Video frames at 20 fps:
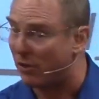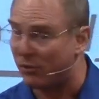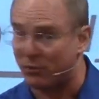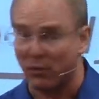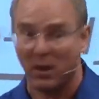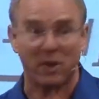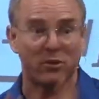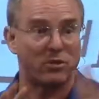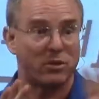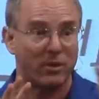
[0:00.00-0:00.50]

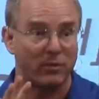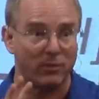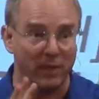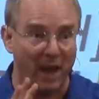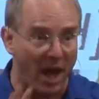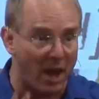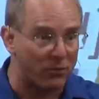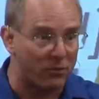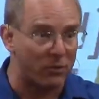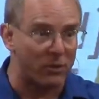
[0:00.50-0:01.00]
resurrection of
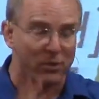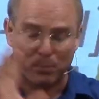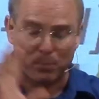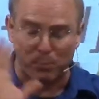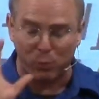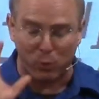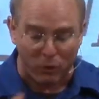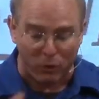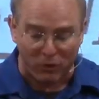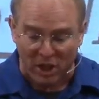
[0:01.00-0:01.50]
Lazarus
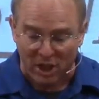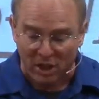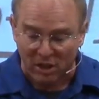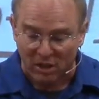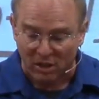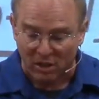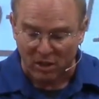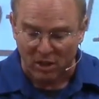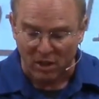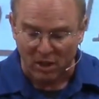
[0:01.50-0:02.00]
proved
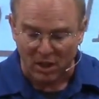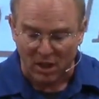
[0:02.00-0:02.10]
it,